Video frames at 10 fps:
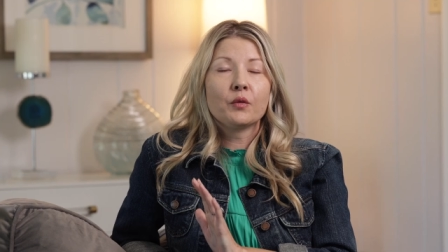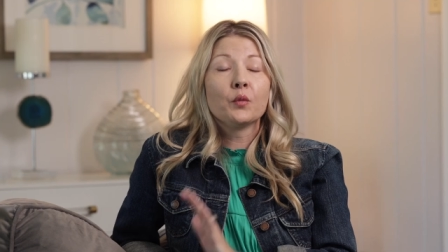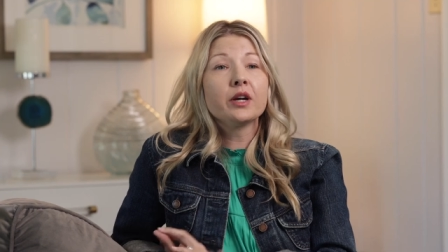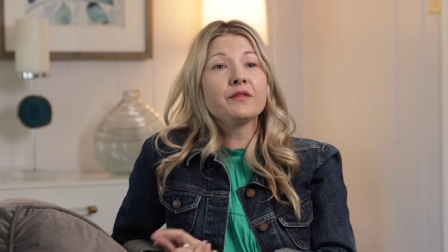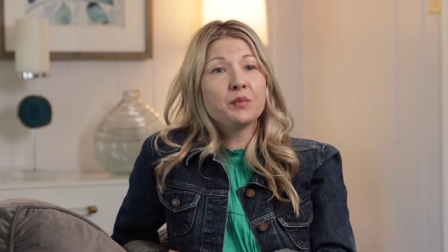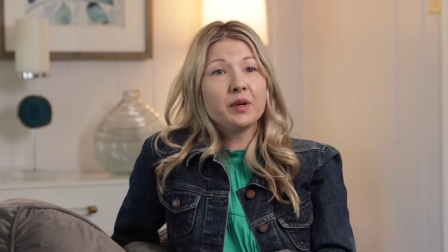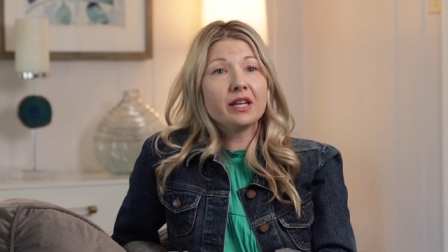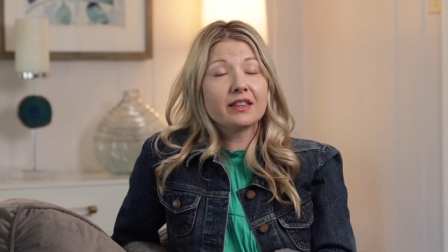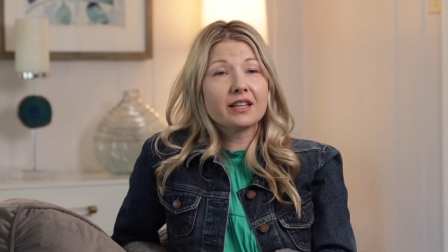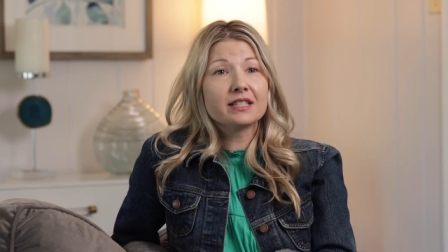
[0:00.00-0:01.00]
One of the
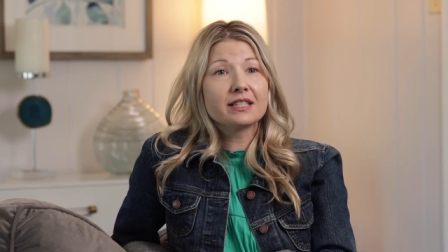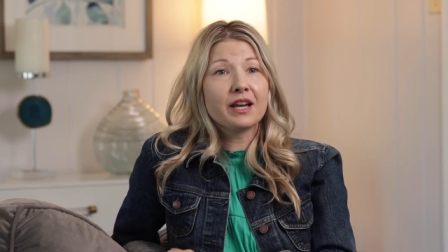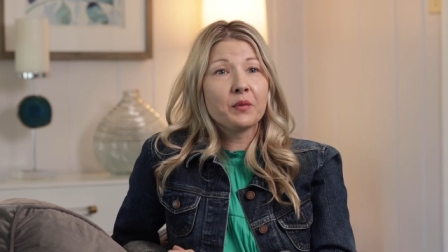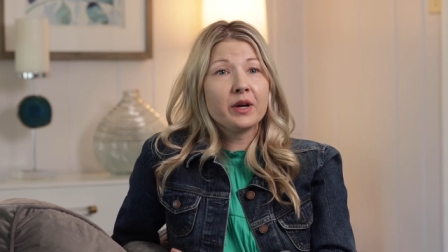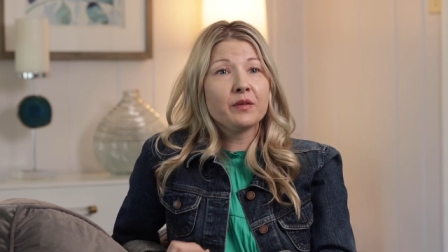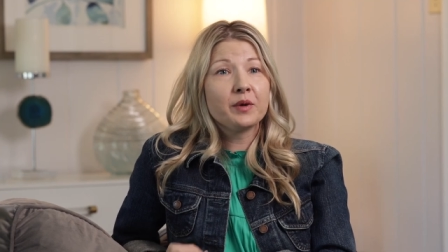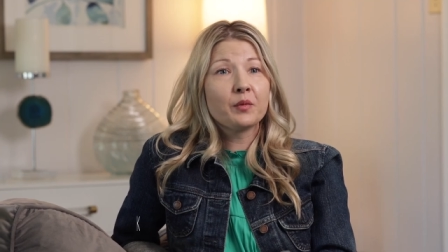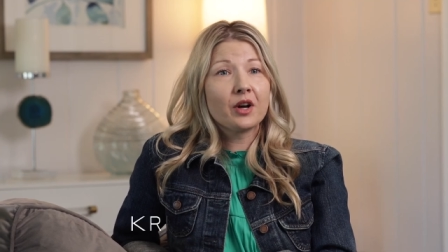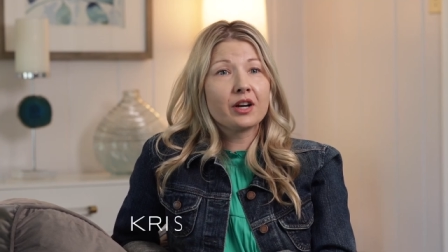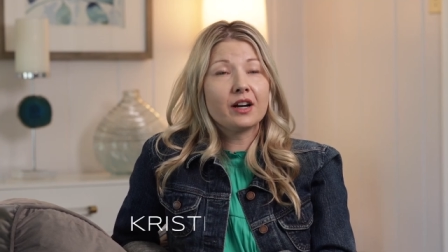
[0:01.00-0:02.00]
big things that we have
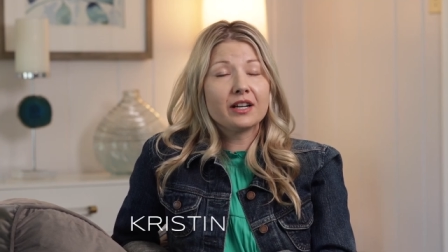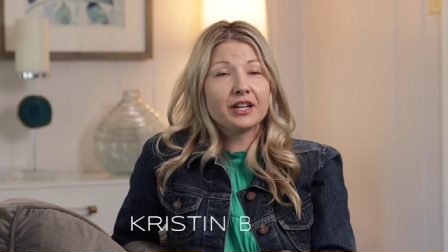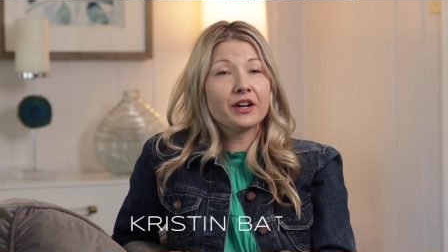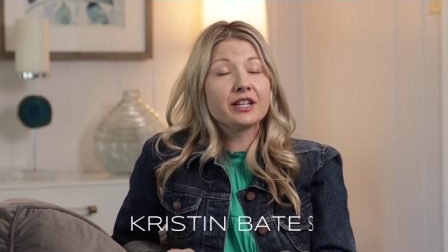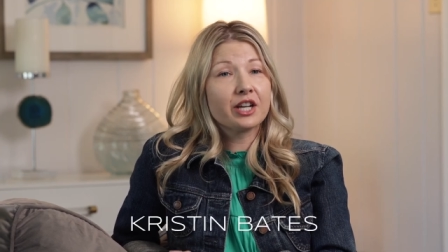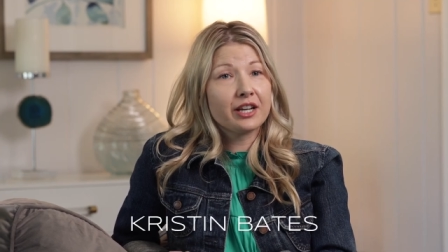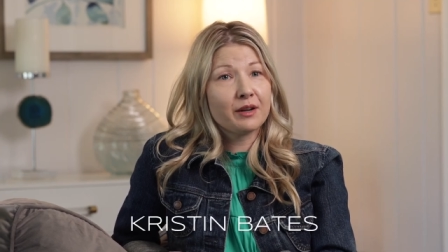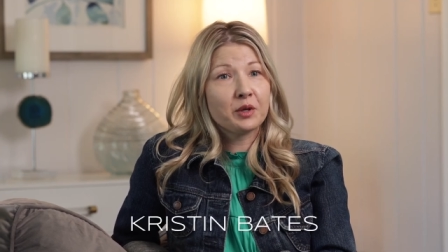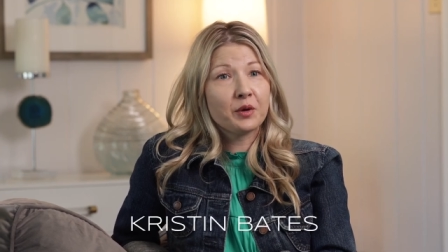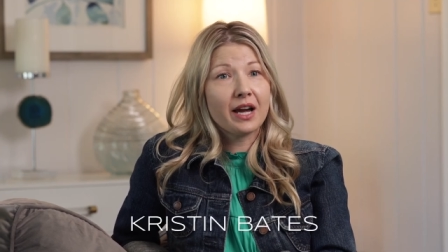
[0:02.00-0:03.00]
been working on here at
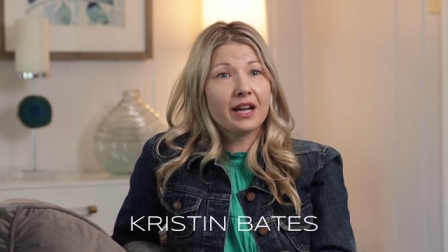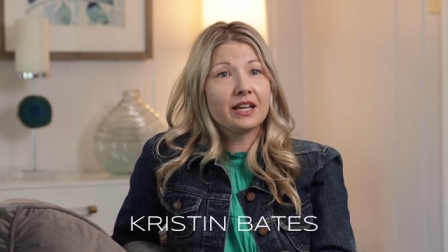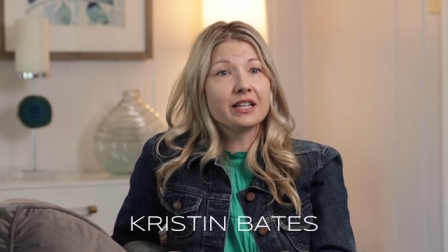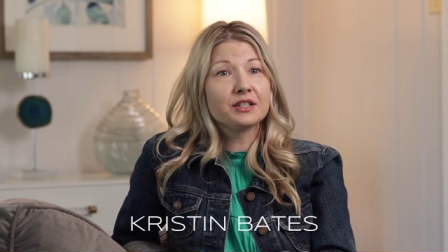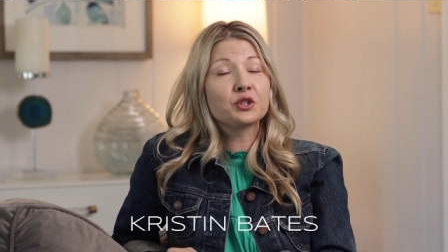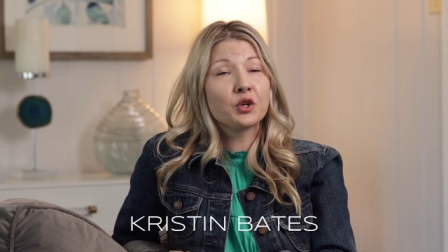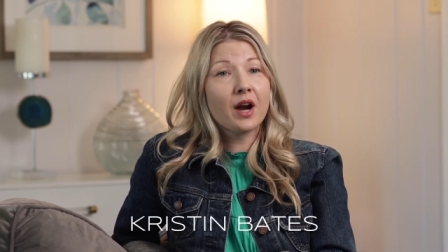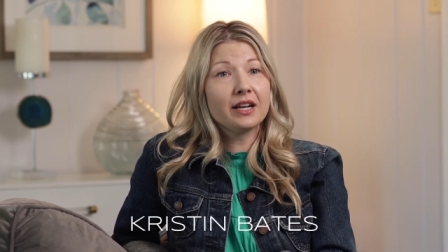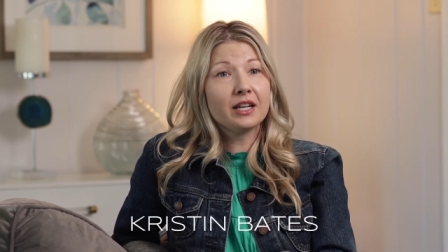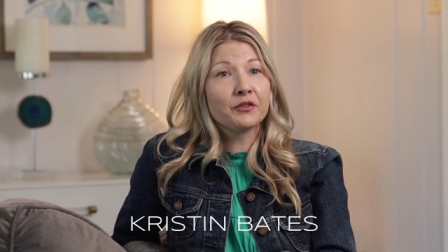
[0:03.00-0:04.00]
JWA is
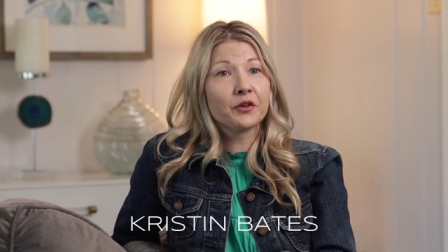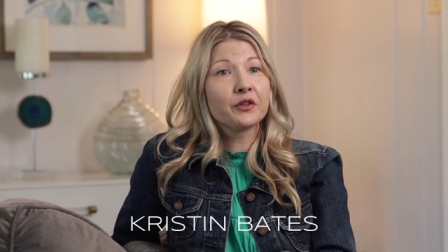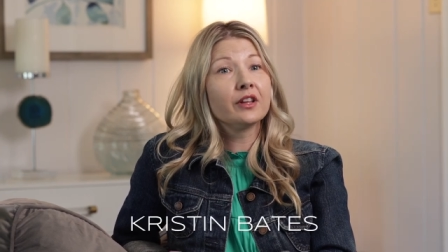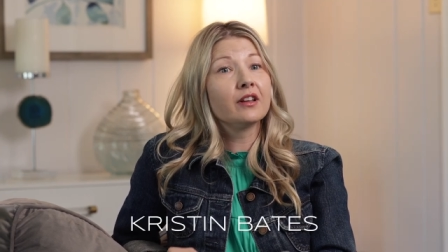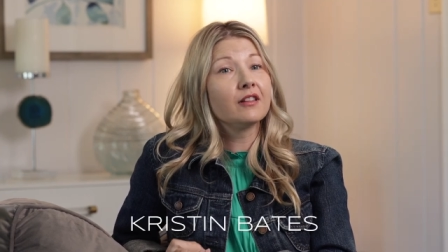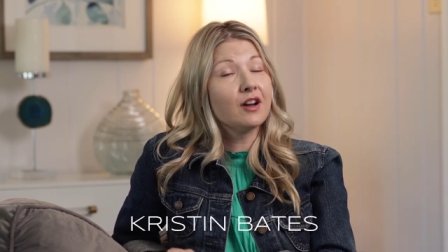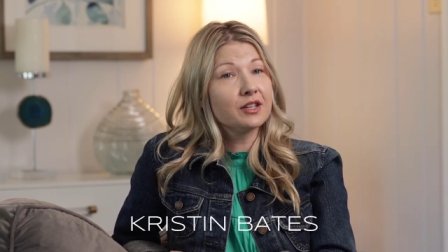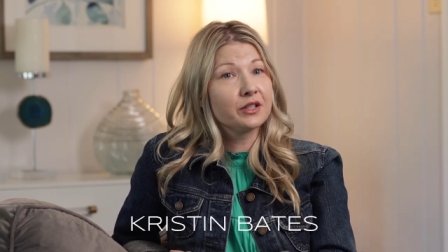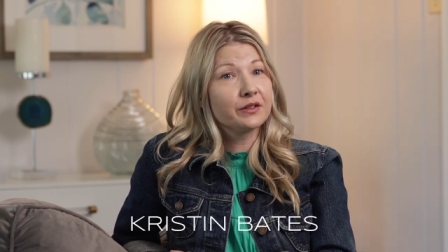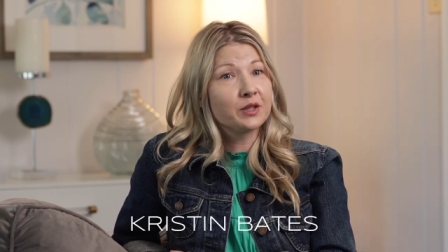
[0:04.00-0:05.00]
training for the
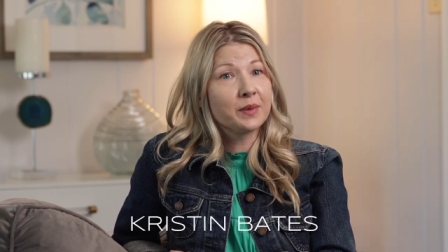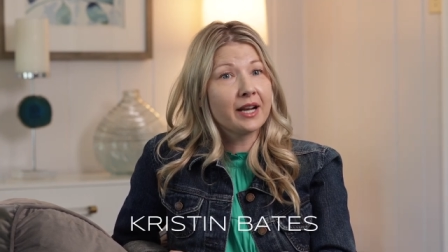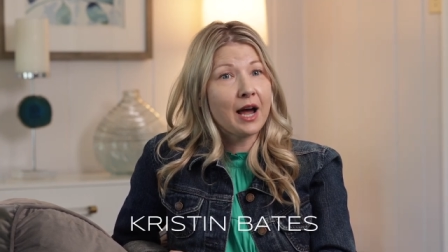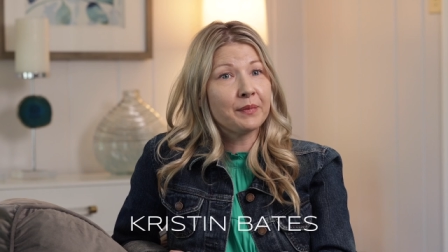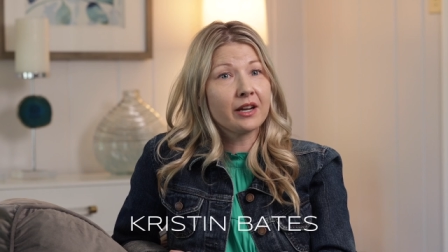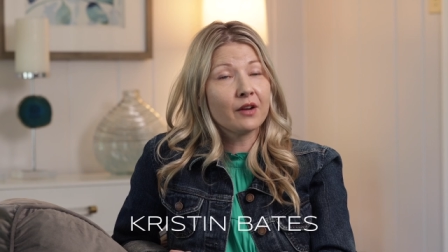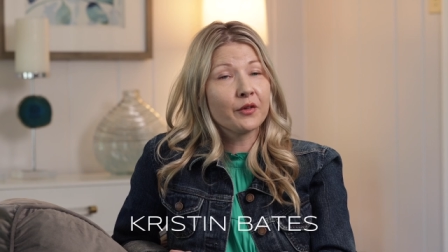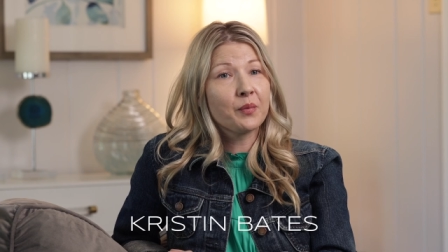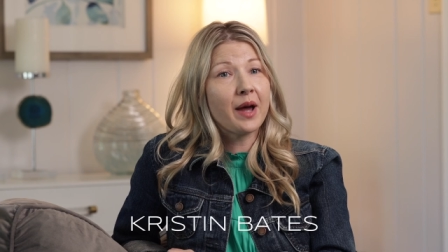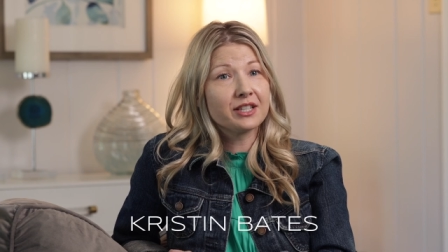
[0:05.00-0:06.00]
lawsuit that's been happening
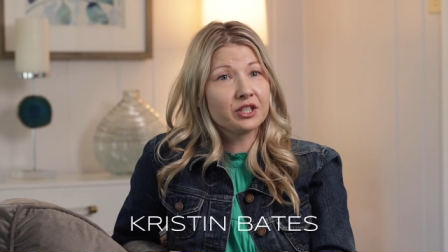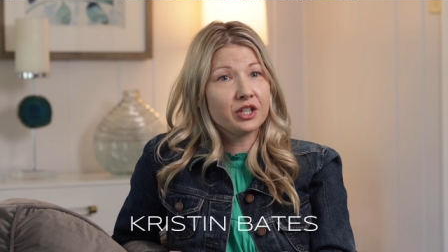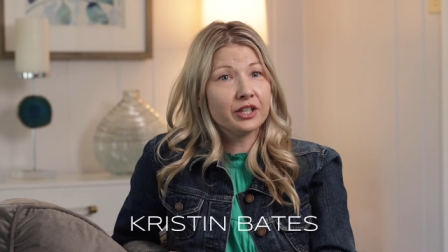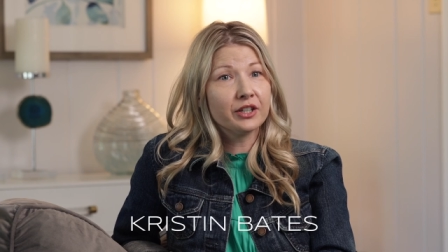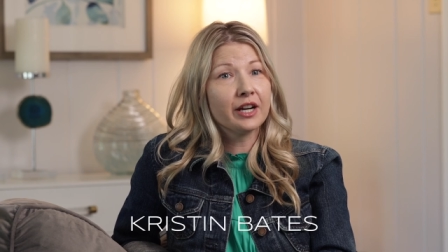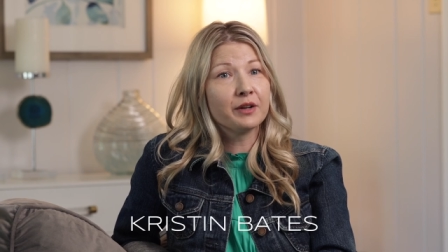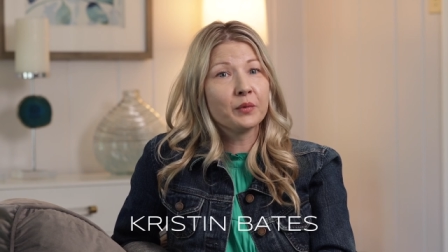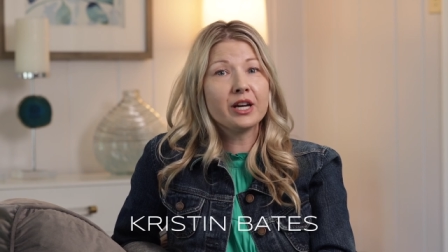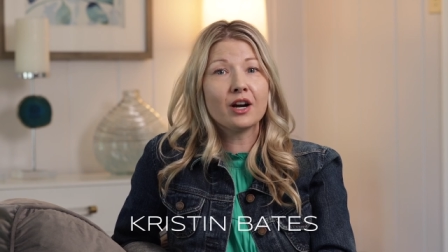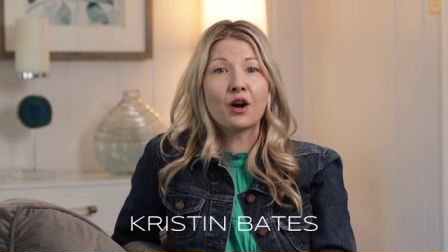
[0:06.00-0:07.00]
over the past year,
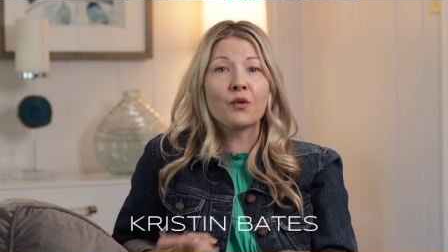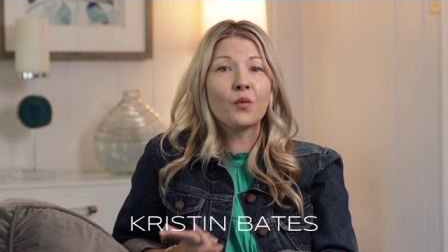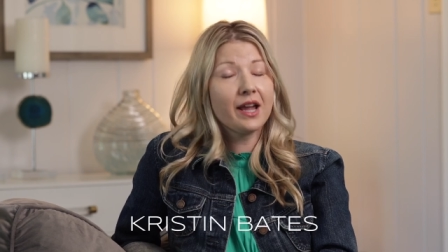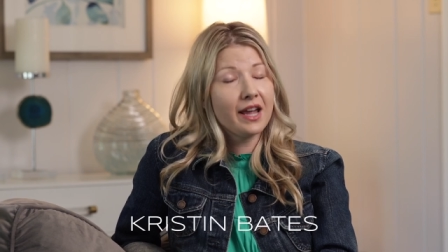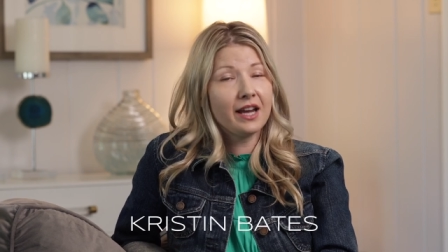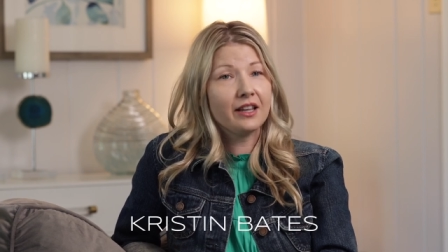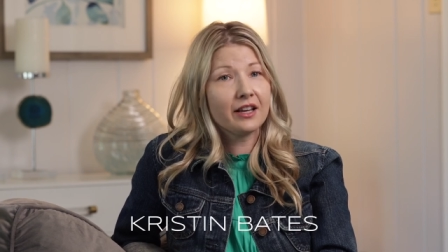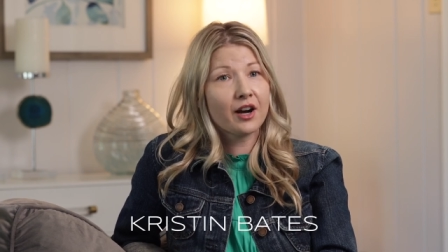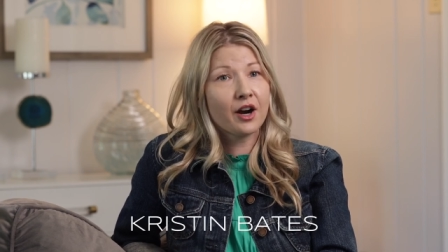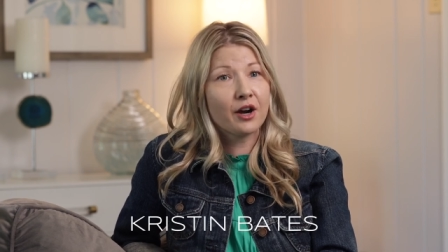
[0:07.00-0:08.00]
and we are way ahead
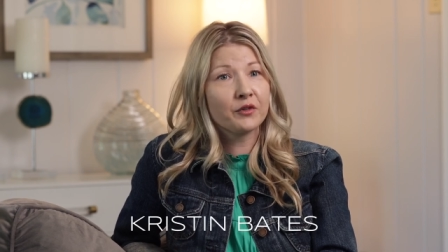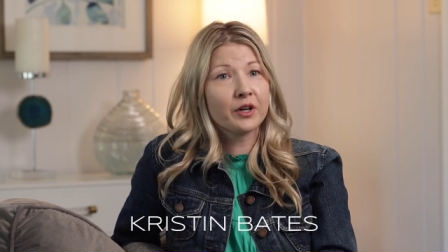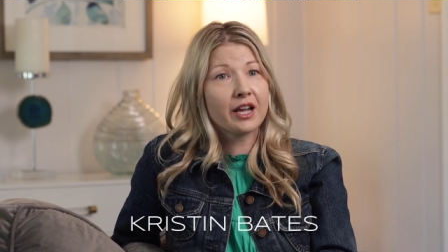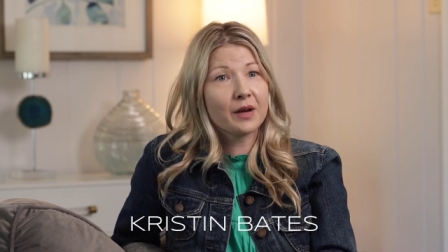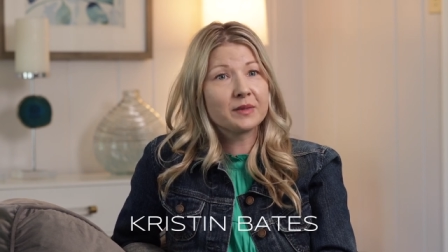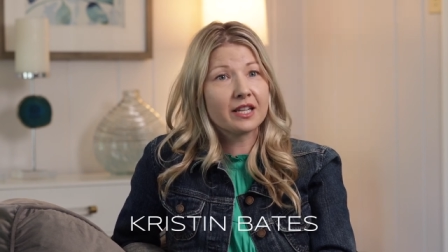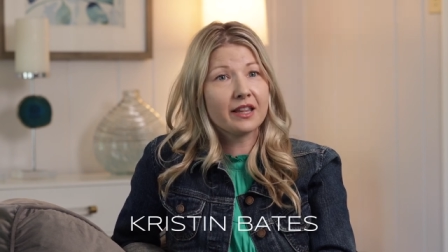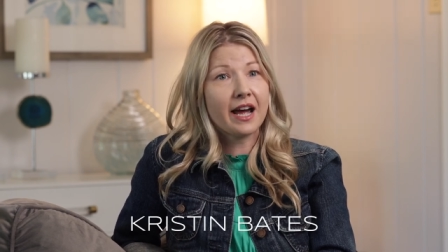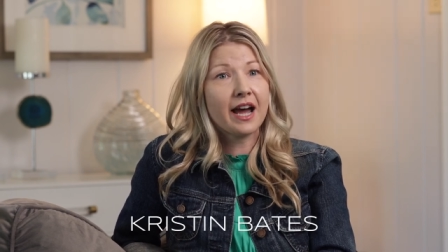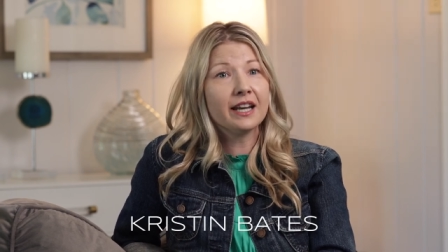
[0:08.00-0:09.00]
of the curve when it comes
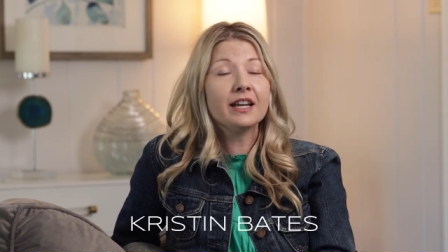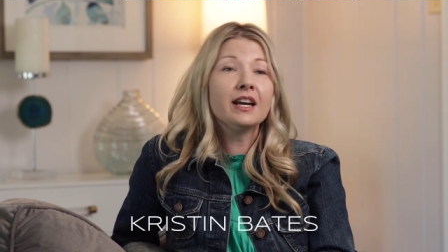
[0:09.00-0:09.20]
to that.